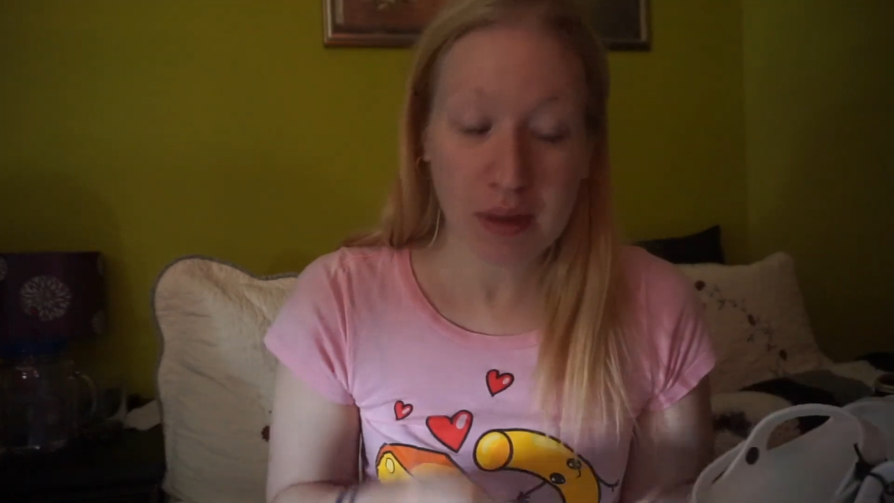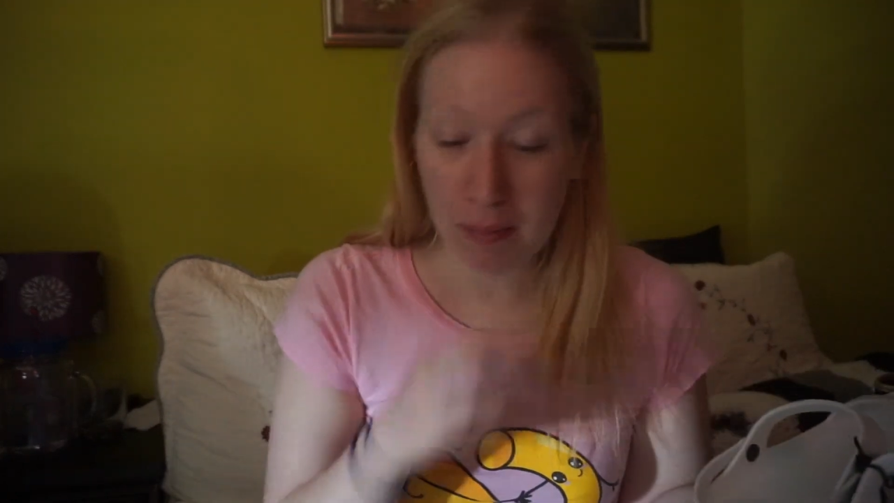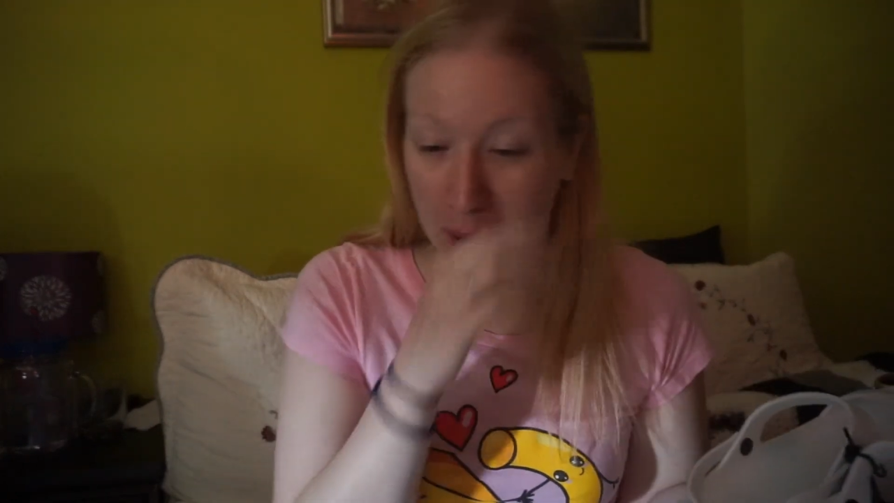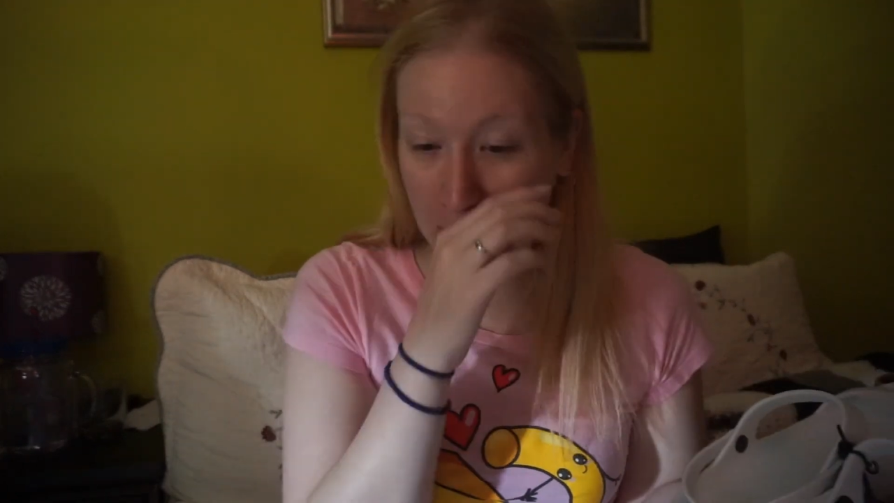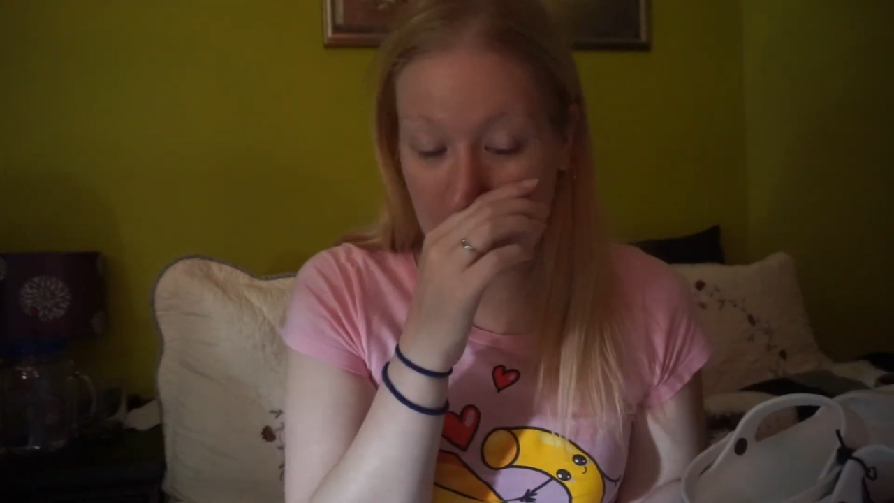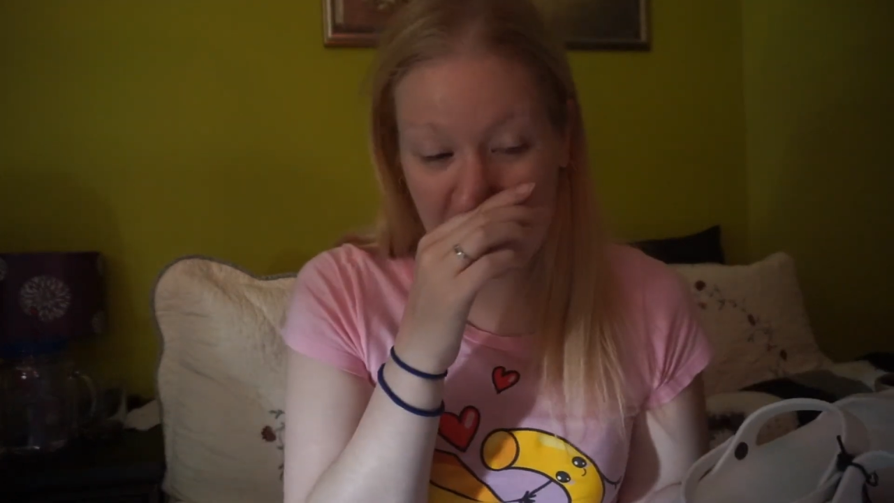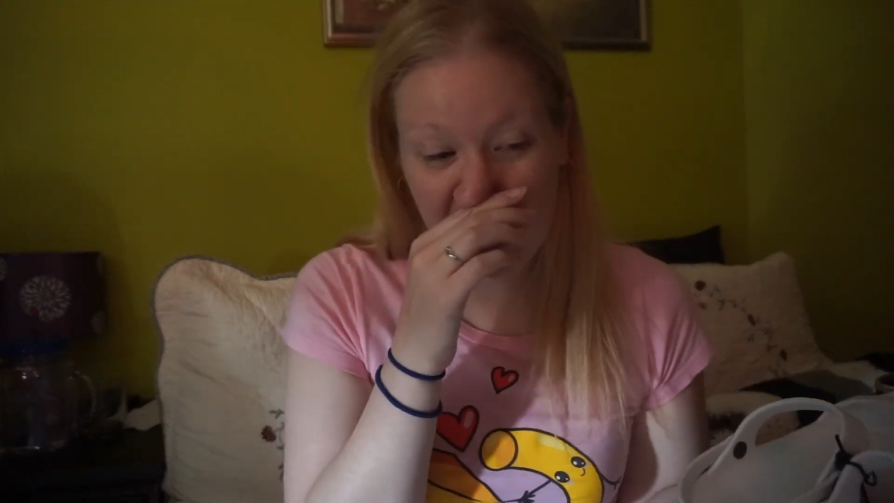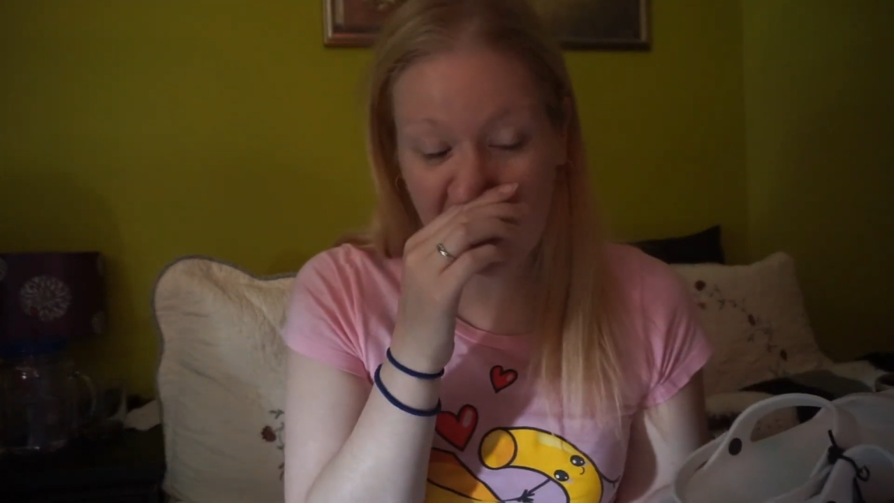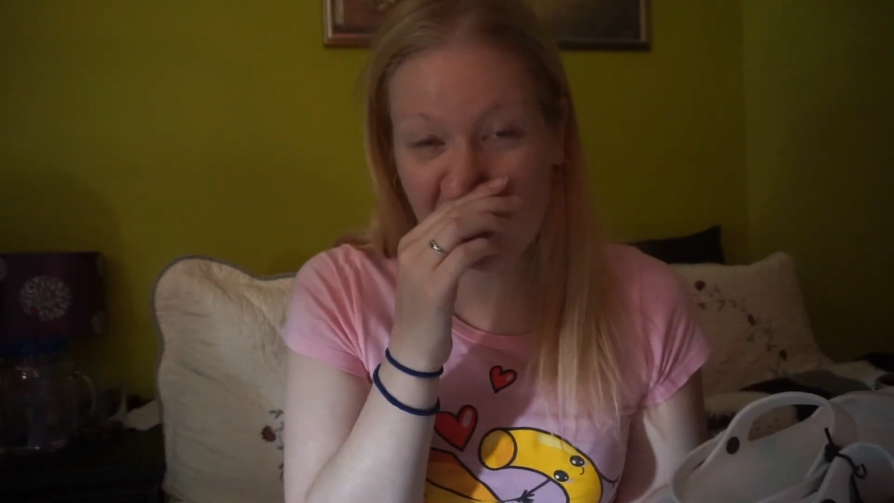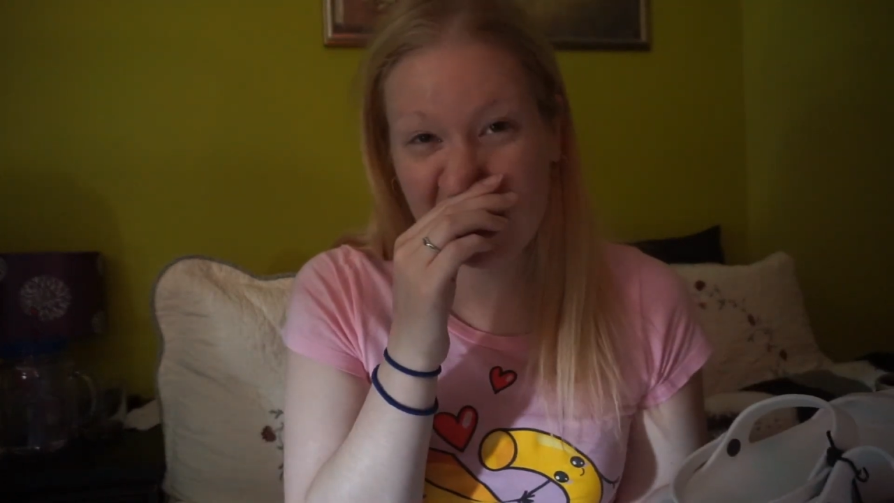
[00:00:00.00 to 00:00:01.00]
And my
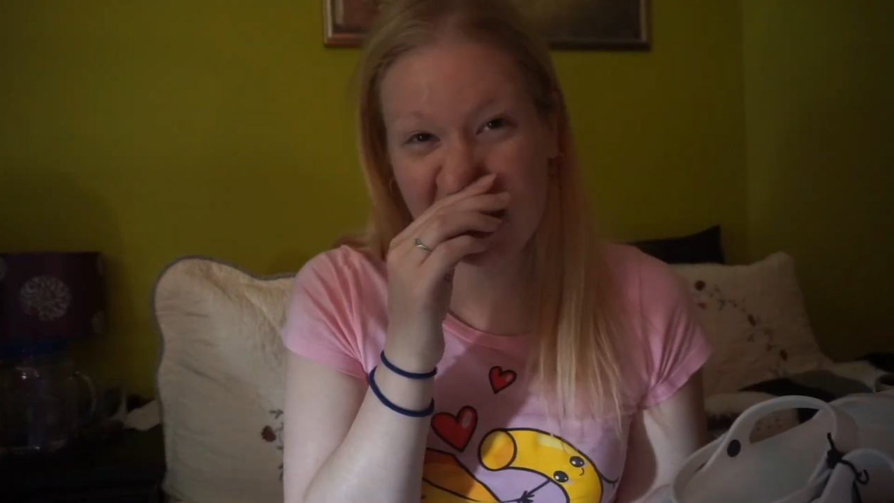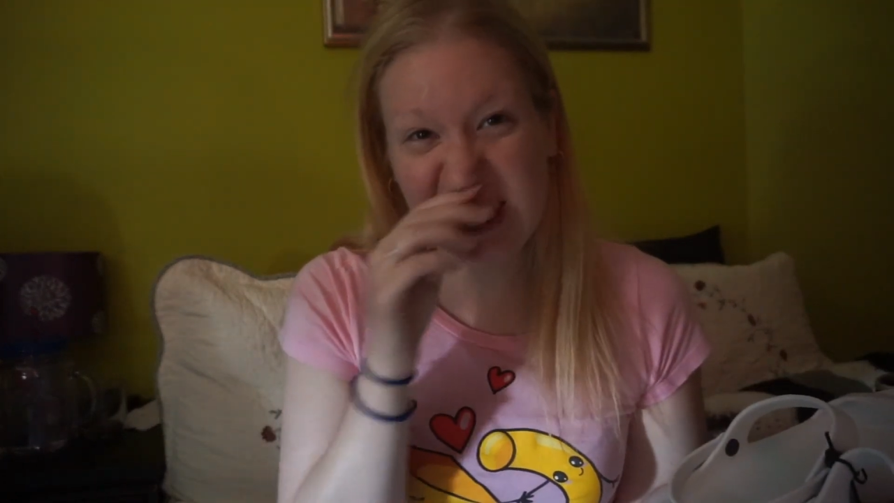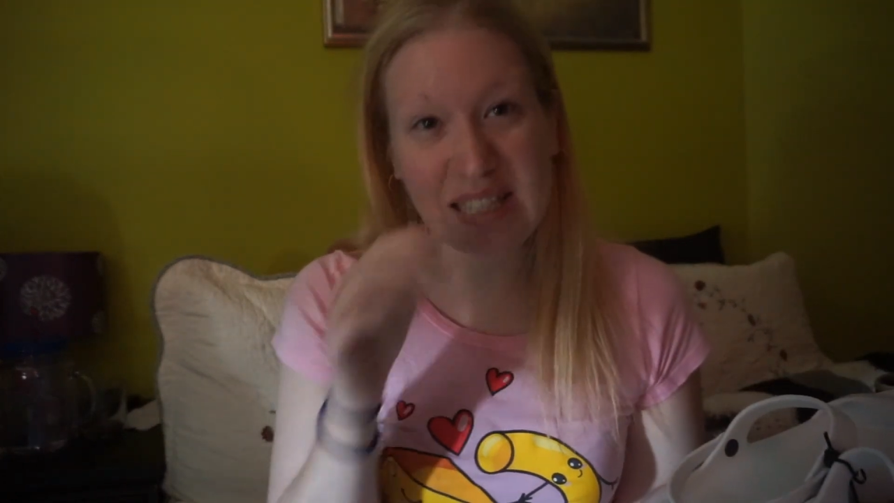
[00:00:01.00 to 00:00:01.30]
nose is